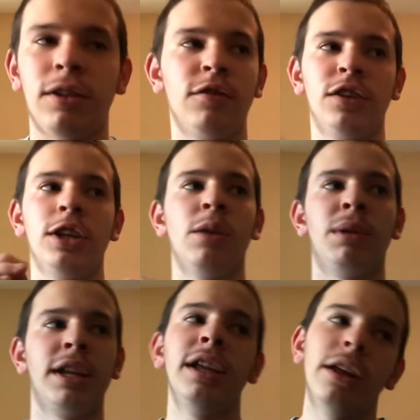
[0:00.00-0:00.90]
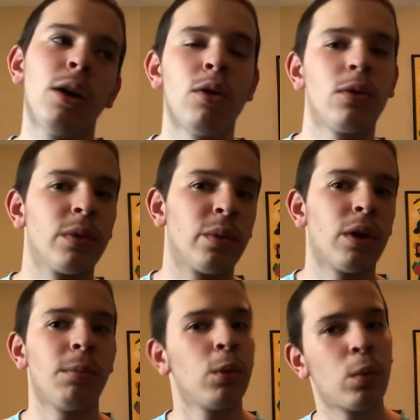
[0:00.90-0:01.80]
of the video, but I need to go through a
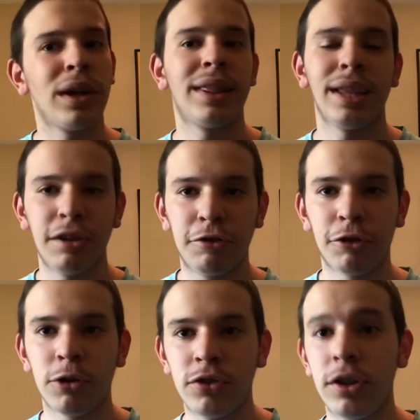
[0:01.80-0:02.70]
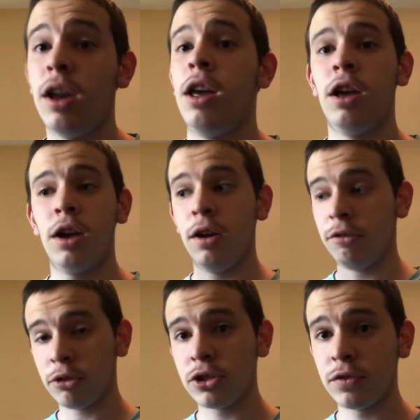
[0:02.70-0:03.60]
couple quick things first.
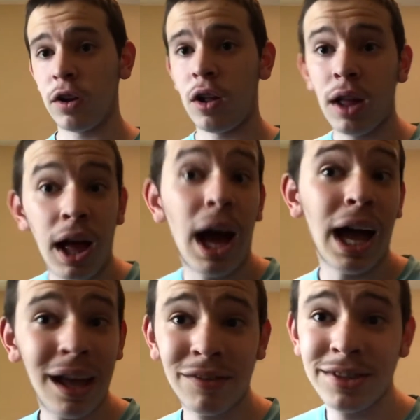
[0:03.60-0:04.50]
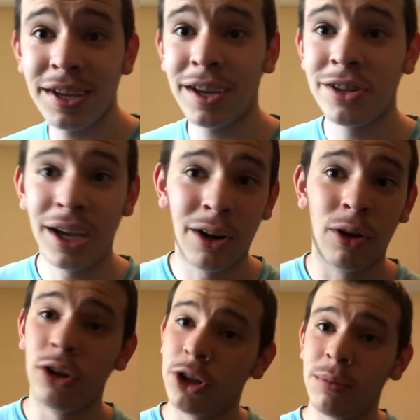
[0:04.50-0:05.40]
First of all, I have a second channel.
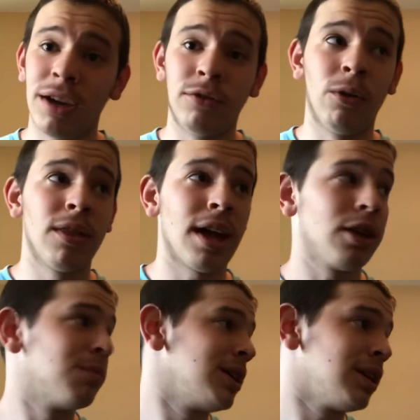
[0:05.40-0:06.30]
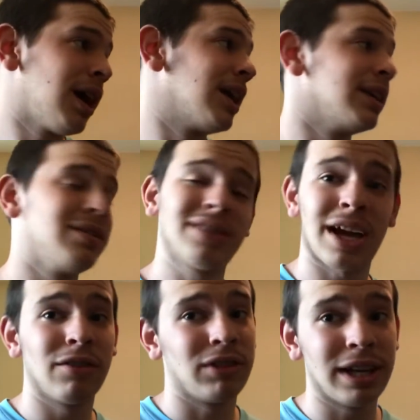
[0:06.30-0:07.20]
You may have known that, you may not. It is kind
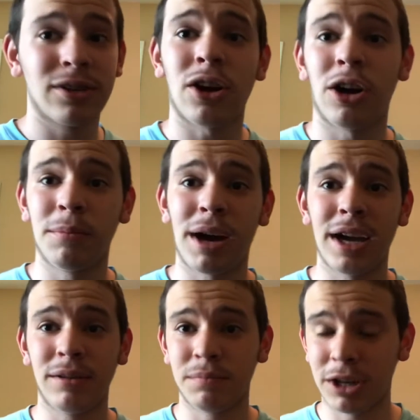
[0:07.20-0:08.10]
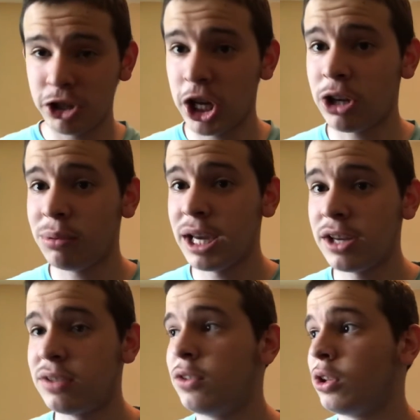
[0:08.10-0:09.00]
of linked on my channel page.
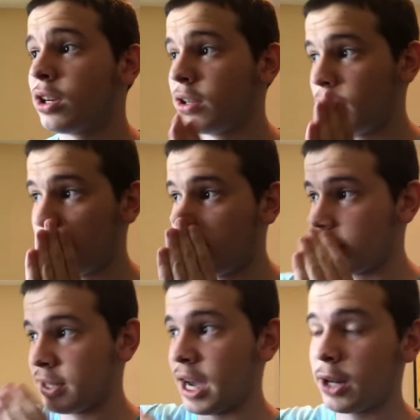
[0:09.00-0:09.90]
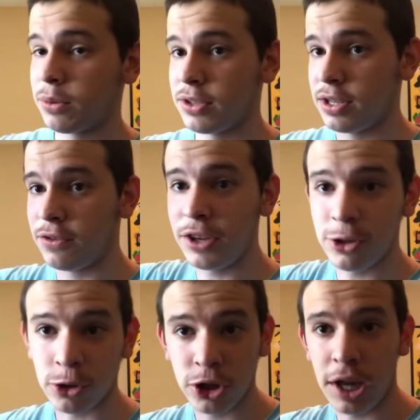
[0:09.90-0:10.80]
If you look, on the side where it says
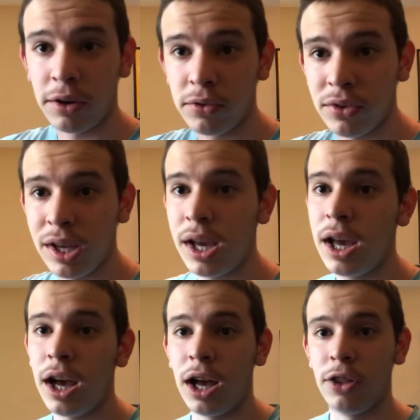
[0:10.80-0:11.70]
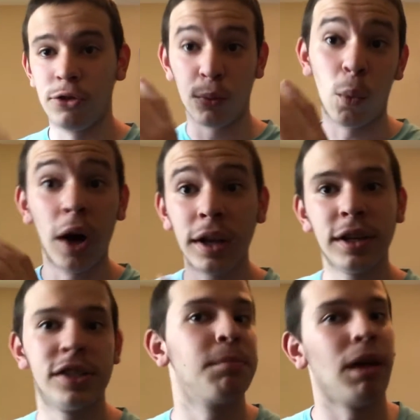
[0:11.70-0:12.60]
featured channels, there's one.
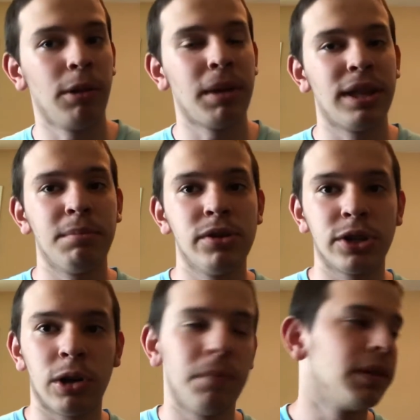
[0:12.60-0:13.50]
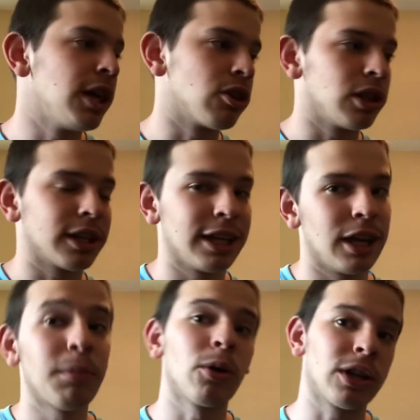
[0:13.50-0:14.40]
It's Melon Man the Musical. Either look that
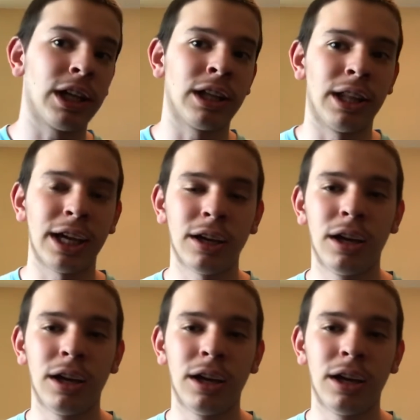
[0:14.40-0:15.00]
up or click the link.